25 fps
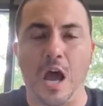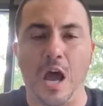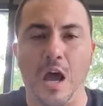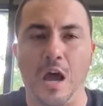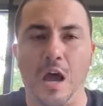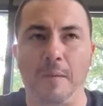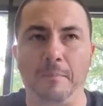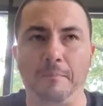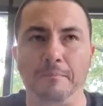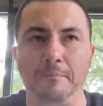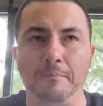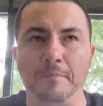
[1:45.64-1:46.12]

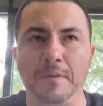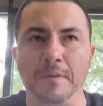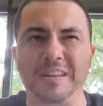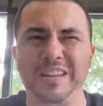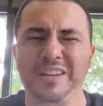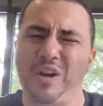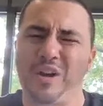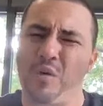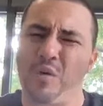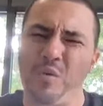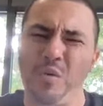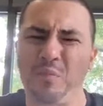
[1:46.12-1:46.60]
Um,
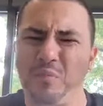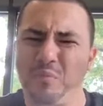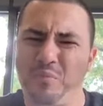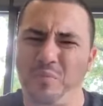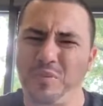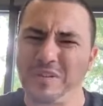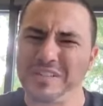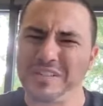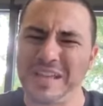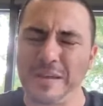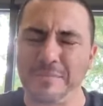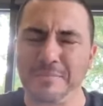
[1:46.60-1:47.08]
and they go, Well,
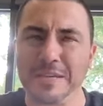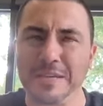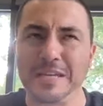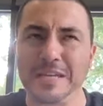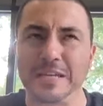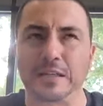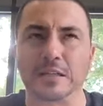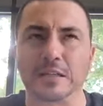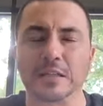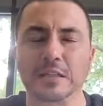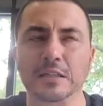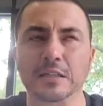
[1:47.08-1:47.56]
what does that
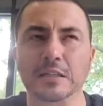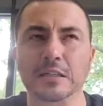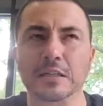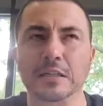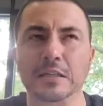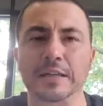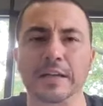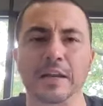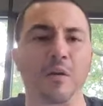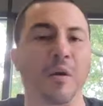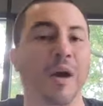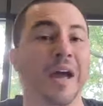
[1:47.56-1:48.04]
mean?
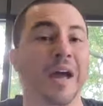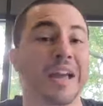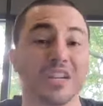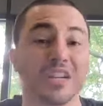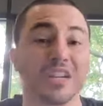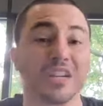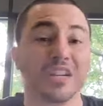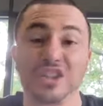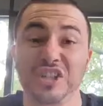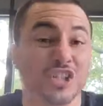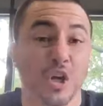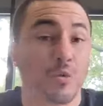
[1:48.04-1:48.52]
And I go, I
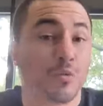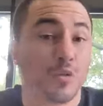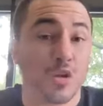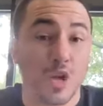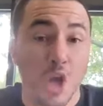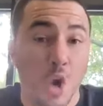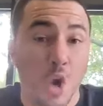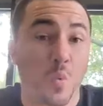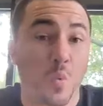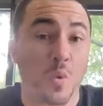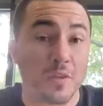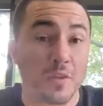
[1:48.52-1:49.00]
actually
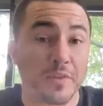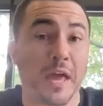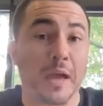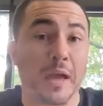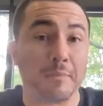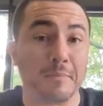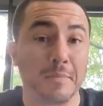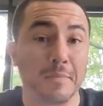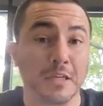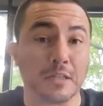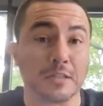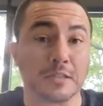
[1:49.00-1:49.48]
don't know what
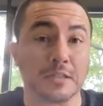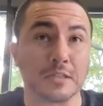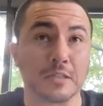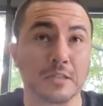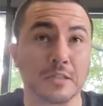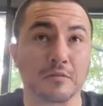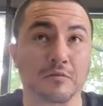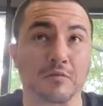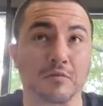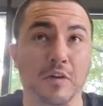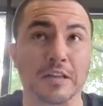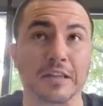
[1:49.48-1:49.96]
that
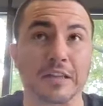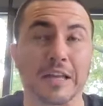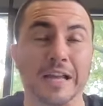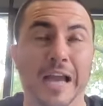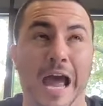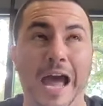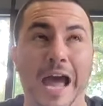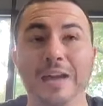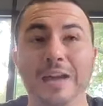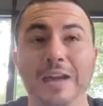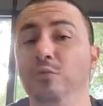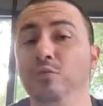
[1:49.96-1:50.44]
means, right?
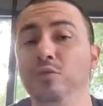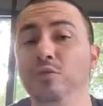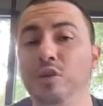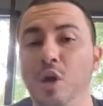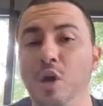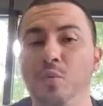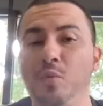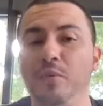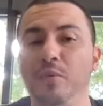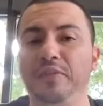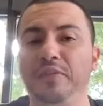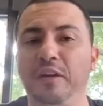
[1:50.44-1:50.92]
Like, I don't
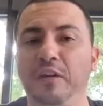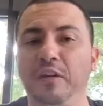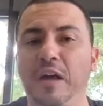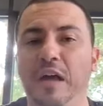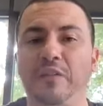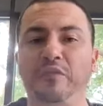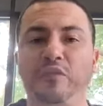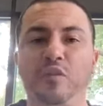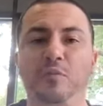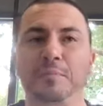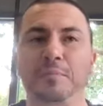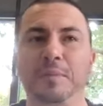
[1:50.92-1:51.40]
know if there'll
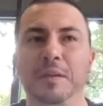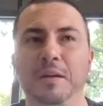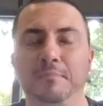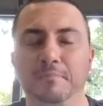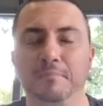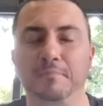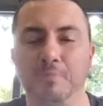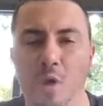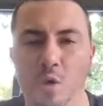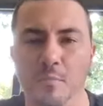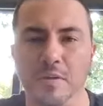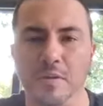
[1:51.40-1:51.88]
ever be a
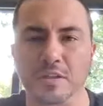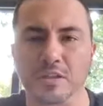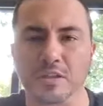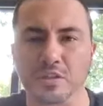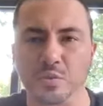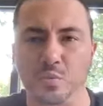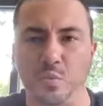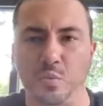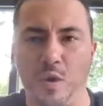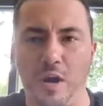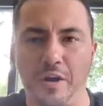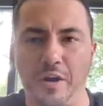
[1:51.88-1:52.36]

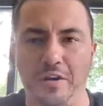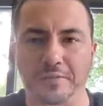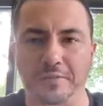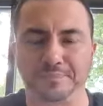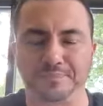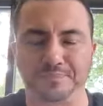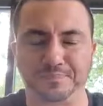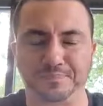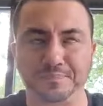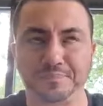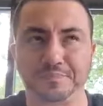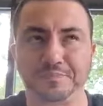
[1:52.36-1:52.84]
moment
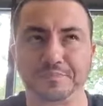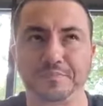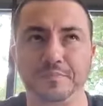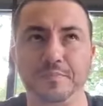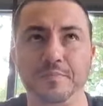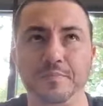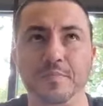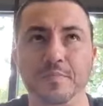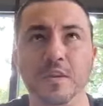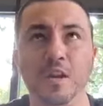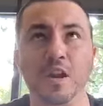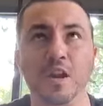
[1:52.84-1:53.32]
where
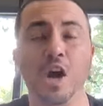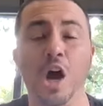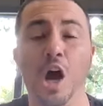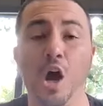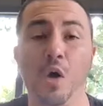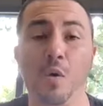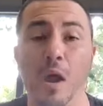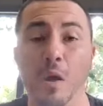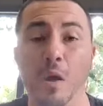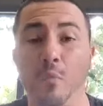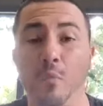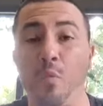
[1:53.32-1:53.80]

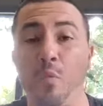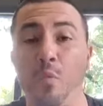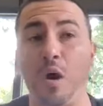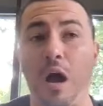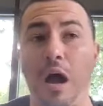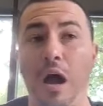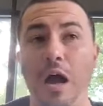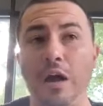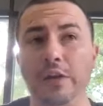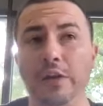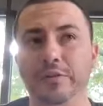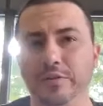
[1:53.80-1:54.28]
oh,
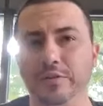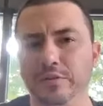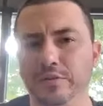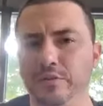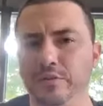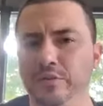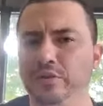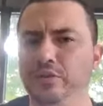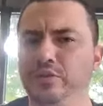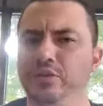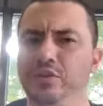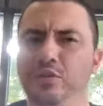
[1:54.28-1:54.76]
I, I
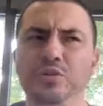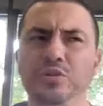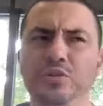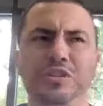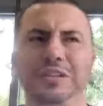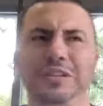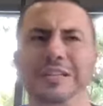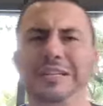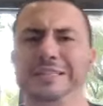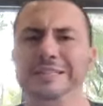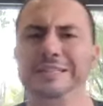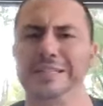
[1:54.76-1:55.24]

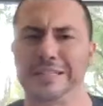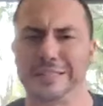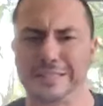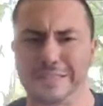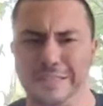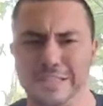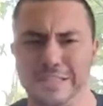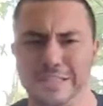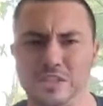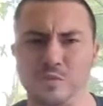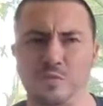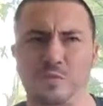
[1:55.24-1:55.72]
usually did
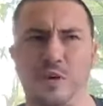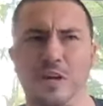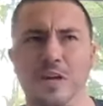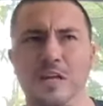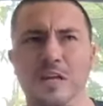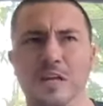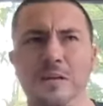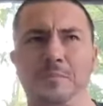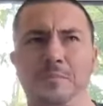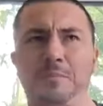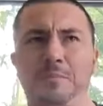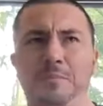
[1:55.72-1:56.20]
it this
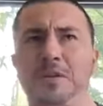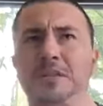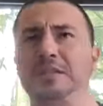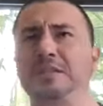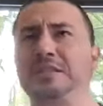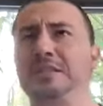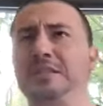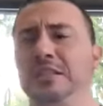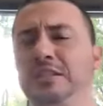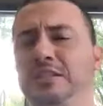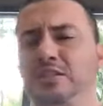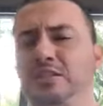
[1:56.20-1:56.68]
way,
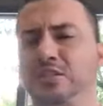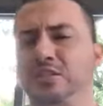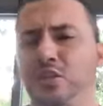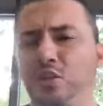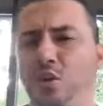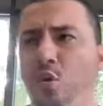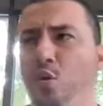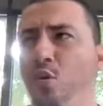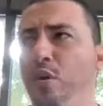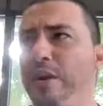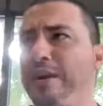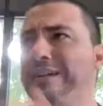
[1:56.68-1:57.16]
but since the
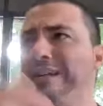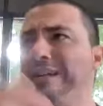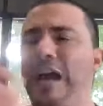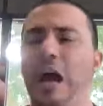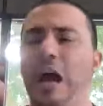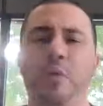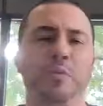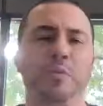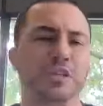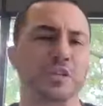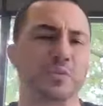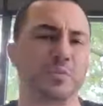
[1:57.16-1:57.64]
coin,
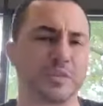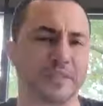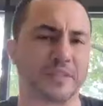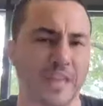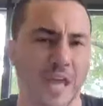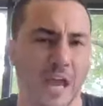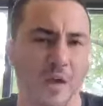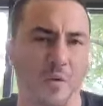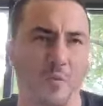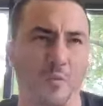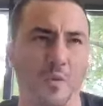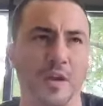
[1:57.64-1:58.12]
now we do it
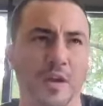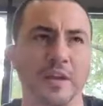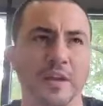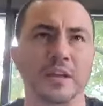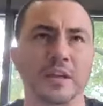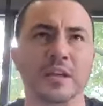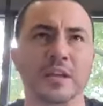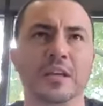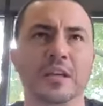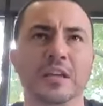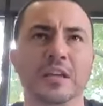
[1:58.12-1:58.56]
that way.